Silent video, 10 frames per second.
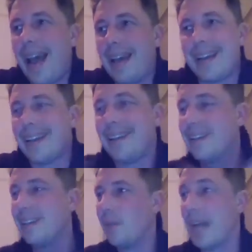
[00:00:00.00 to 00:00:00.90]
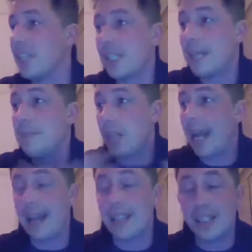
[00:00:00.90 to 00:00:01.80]
it just seems
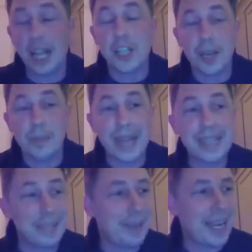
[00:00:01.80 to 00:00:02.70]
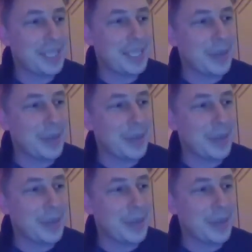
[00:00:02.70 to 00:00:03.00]
like such an amazing place to